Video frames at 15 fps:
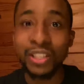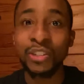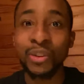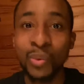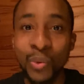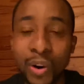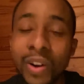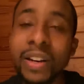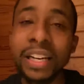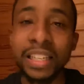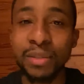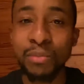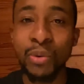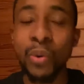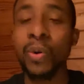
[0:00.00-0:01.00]
to work
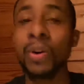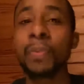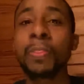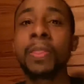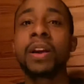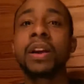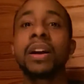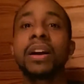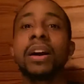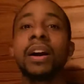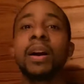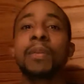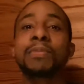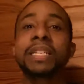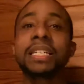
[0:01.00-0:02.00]
anymore
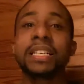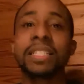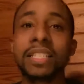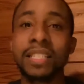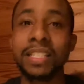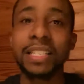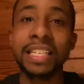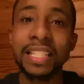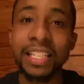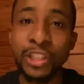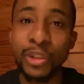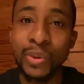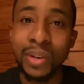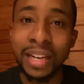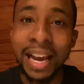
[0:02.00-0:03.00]
because the thing that
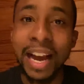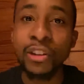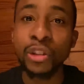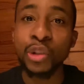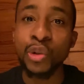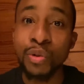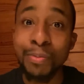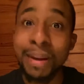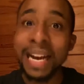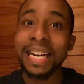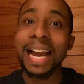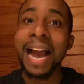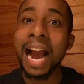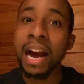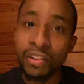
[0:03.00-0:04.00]
you allowed to remain
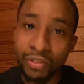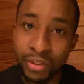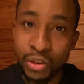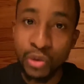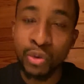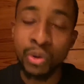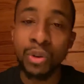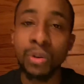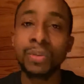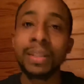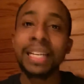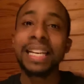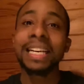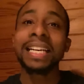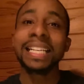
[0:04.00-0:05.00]
out of control
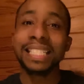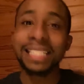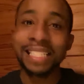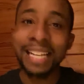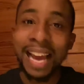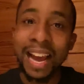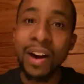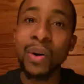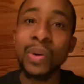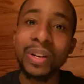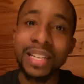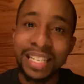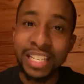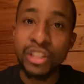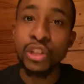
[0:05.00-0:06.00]
is now
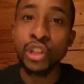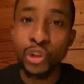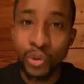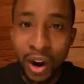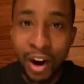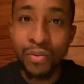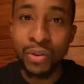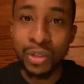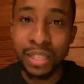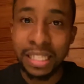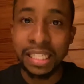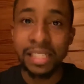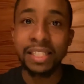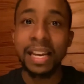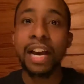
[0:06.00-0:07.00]
in the driver's
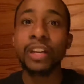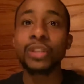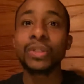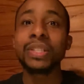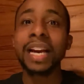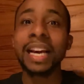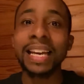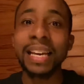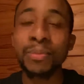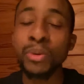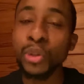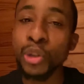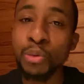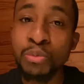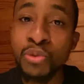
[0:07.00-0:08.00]
seat. Now you're not able
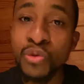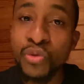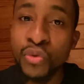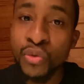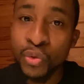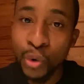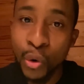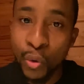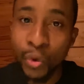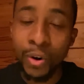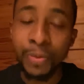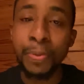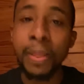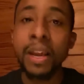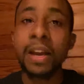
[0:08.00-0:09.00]
to move forward
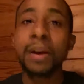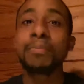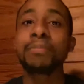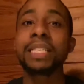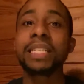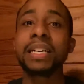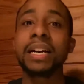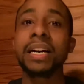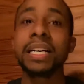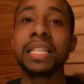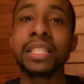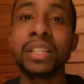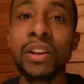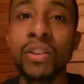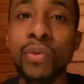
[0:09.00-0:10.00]
because
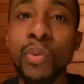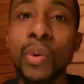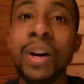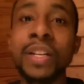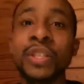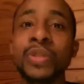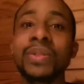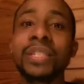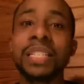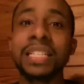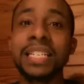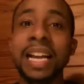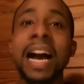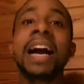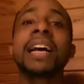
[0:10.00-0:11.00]
of what you did
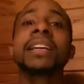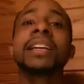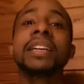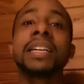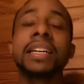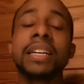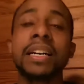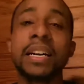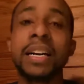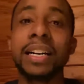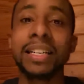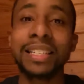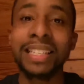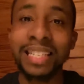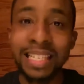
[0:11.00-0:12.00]
not
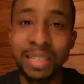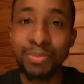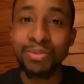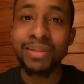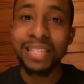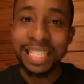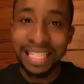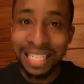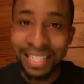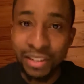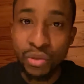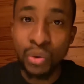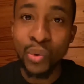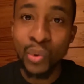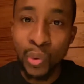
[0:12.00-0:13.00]
keep in
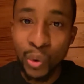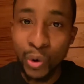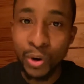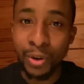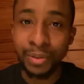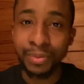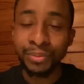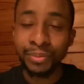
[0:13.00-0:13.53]
order.